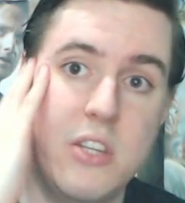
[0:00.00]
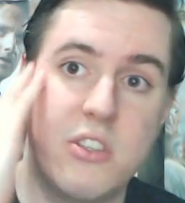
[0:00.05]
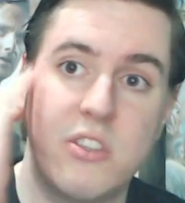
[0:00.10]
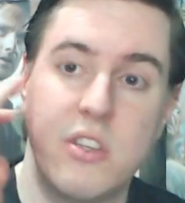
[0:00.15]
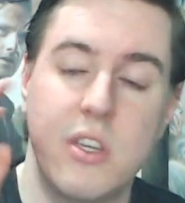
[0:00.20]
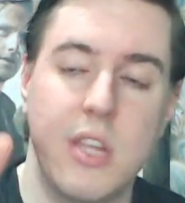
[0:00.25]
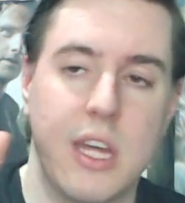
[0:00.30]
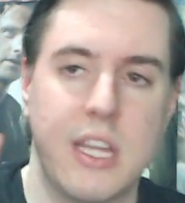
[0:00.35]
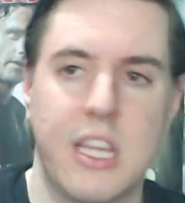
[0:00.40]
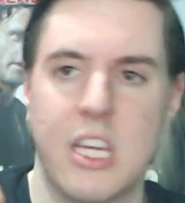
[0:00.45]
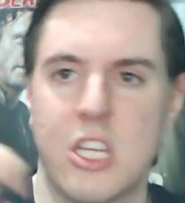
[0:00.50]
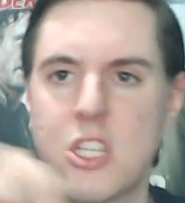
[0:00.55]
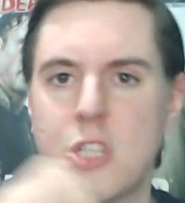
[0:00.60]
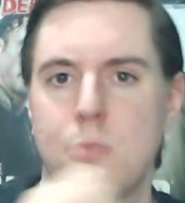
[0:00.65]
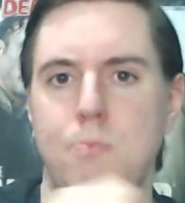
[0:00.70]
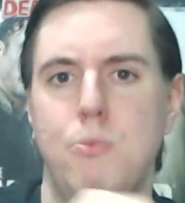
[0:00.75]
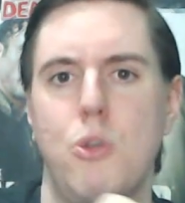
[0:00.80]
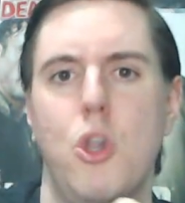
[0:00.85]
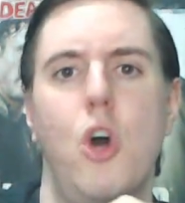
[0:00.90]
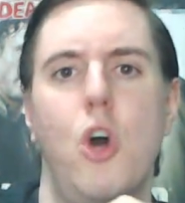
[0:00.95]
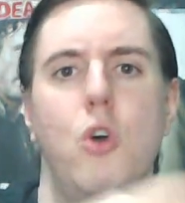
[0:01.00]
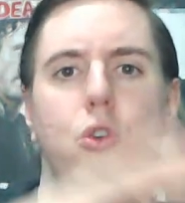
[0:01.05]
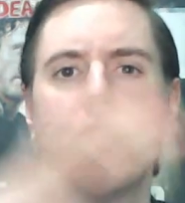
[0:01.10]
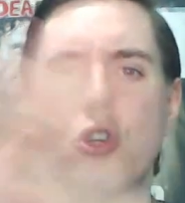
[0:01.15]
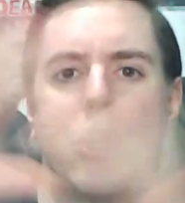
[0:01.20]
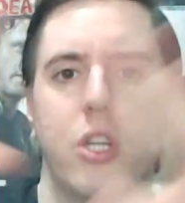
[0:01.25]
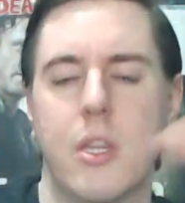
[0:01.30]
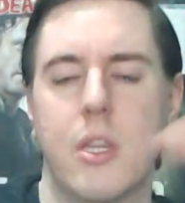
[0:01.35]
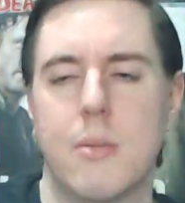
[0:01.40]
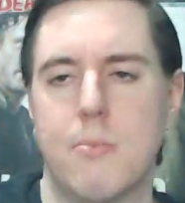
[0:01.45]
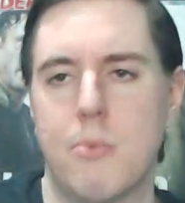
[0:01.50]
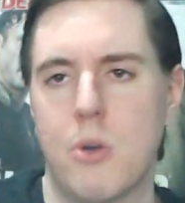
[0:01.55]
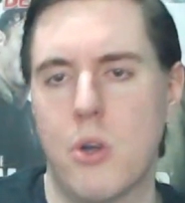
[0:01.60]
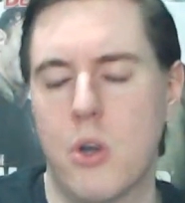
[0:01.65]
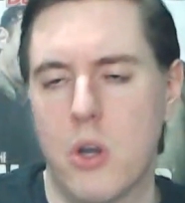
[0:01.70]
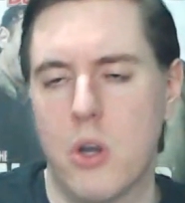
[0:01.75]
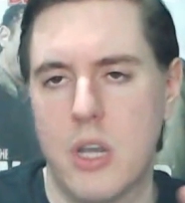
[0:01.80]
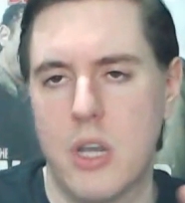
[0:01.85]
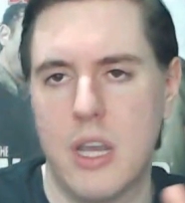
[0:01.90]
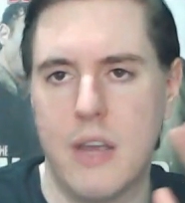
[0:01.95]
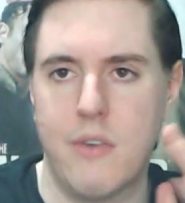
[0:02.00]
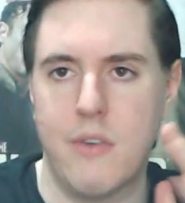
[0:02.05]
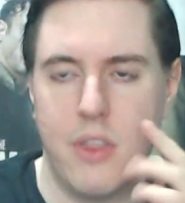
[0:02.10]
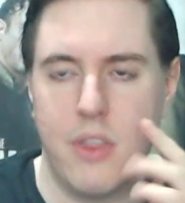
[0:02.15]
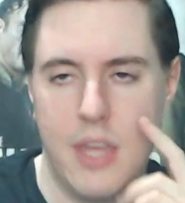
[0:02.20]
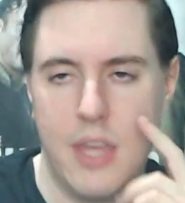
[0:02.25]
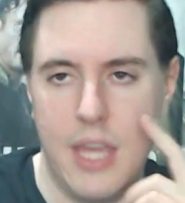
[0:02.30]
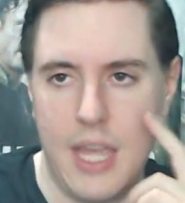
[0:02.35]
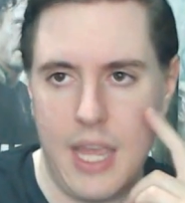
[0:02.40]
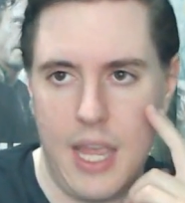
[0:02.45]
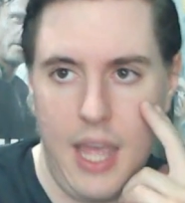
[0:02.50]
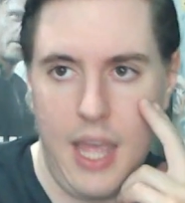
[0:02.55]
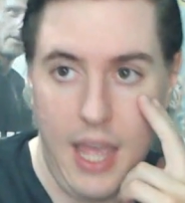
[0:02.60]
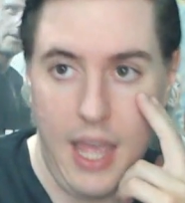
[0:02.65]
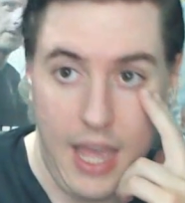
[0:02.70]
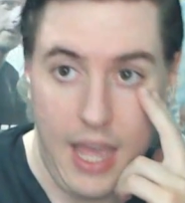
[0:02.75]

You see, like, the explosion of the bird and everything.